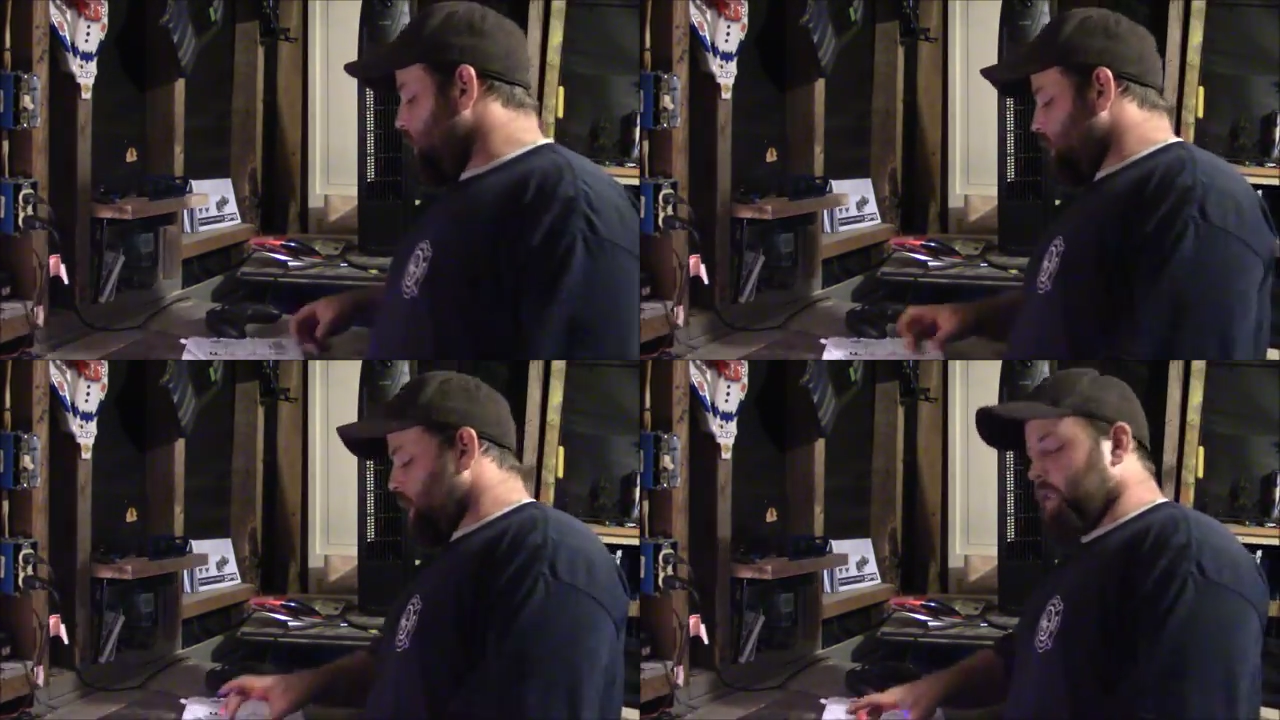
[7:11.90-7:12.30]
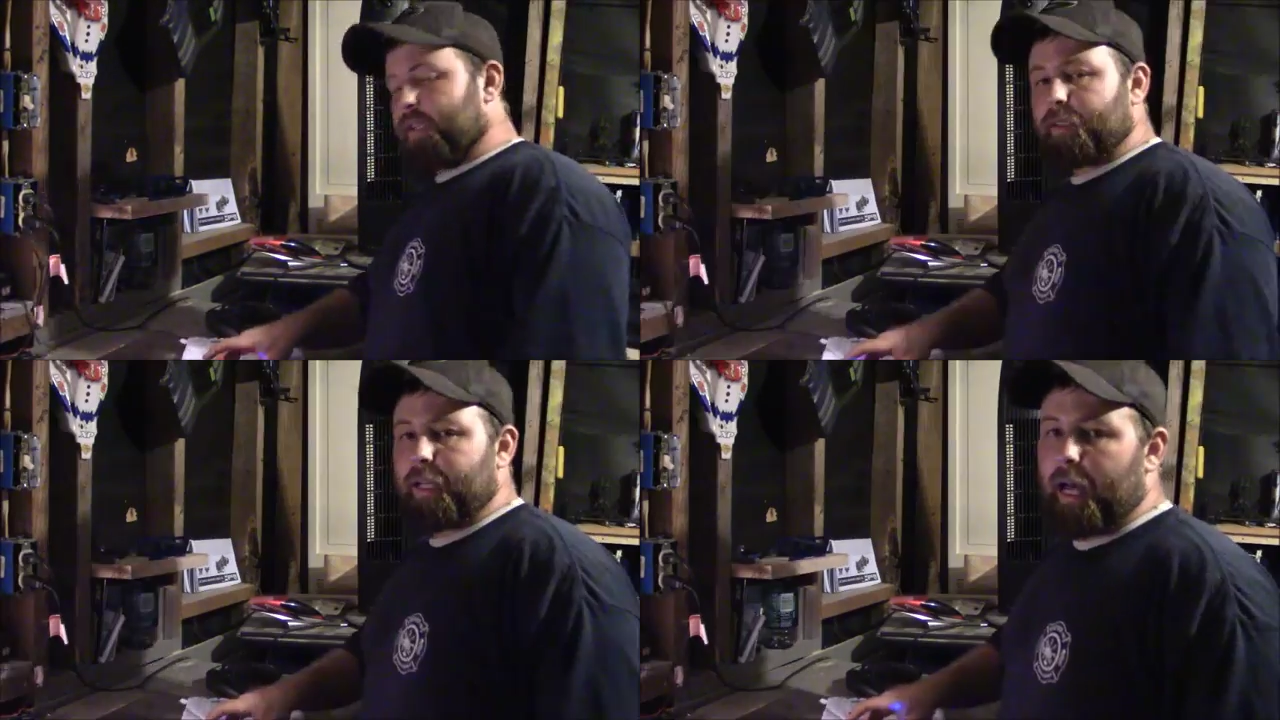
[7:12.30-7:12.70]

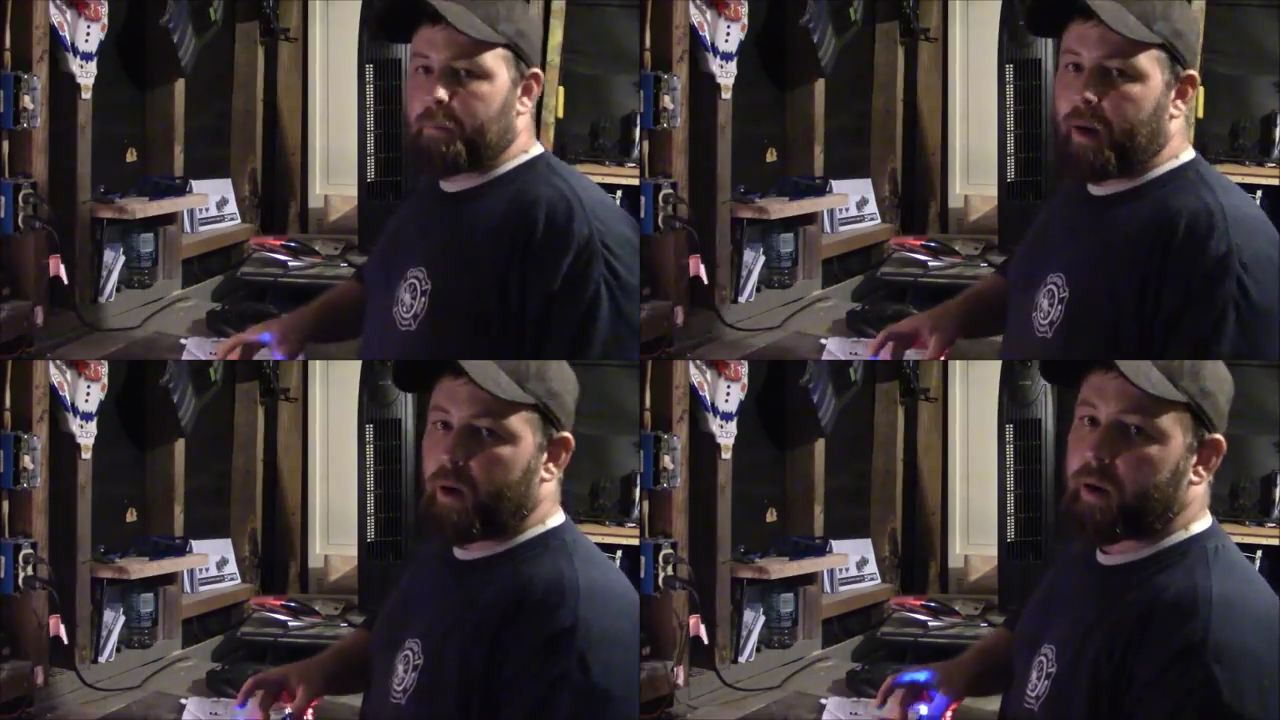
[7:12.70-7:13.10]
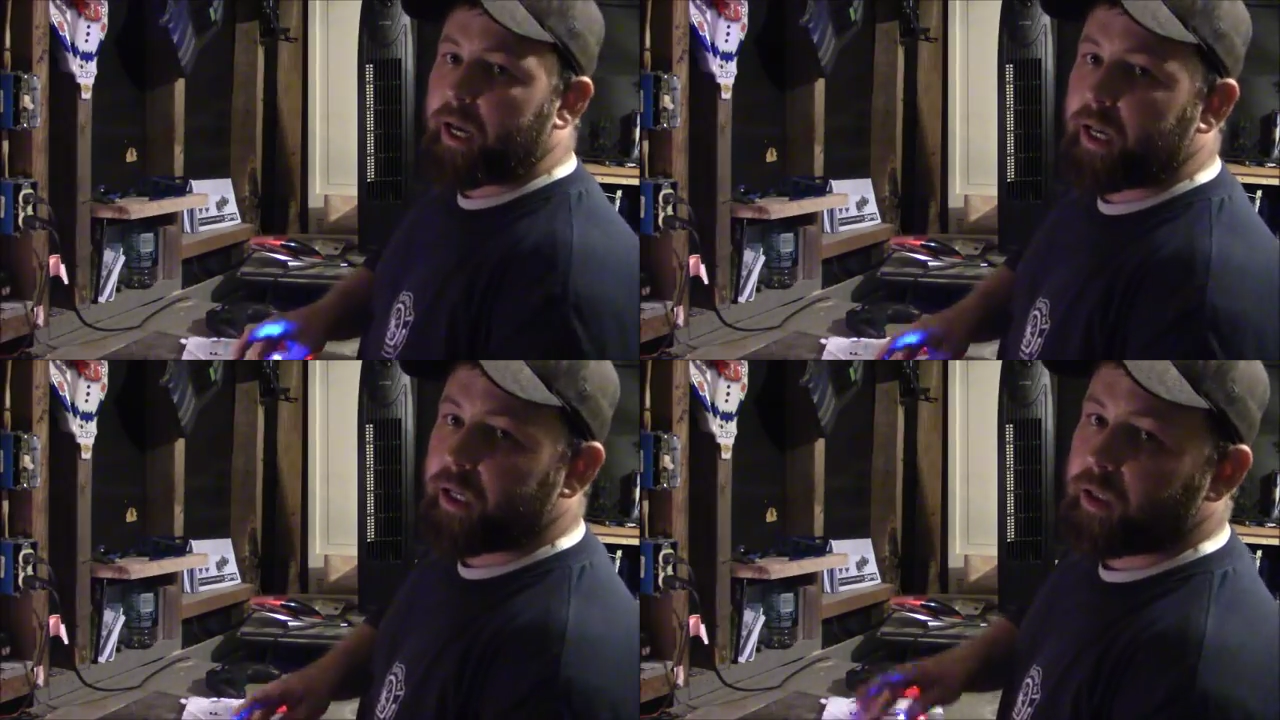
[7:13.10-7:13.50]
is I bought
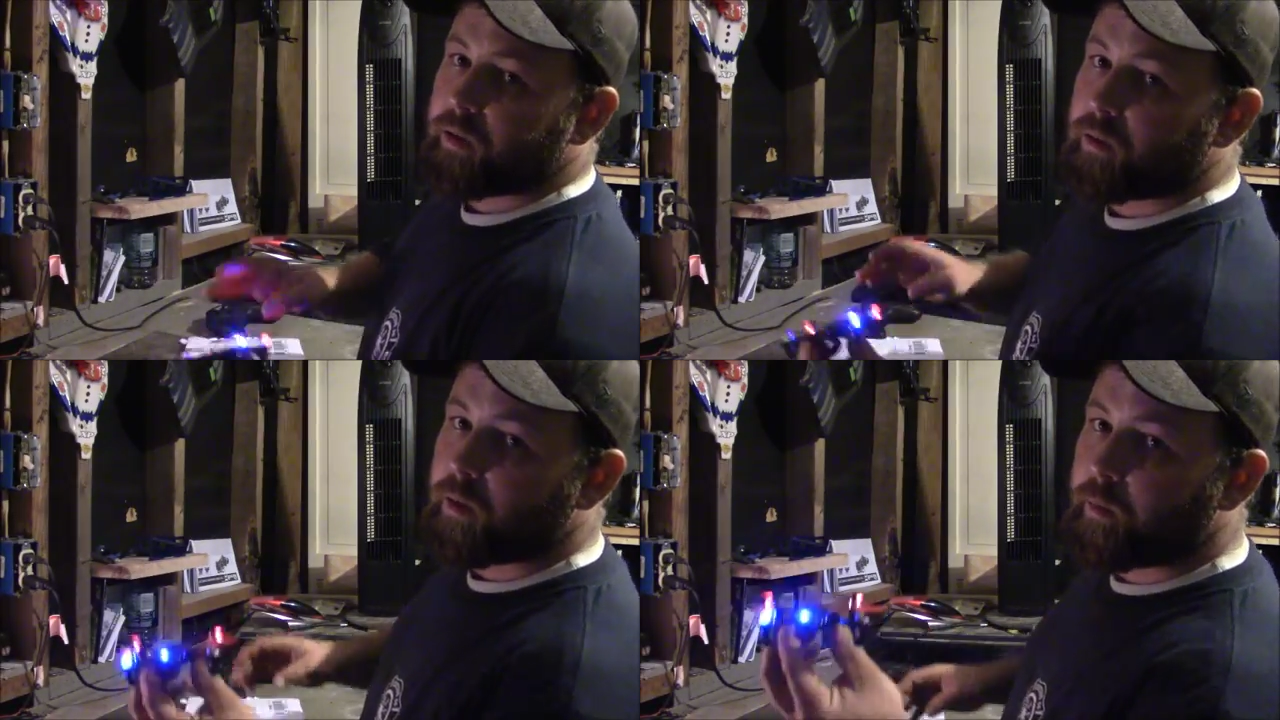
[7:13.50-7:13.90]
a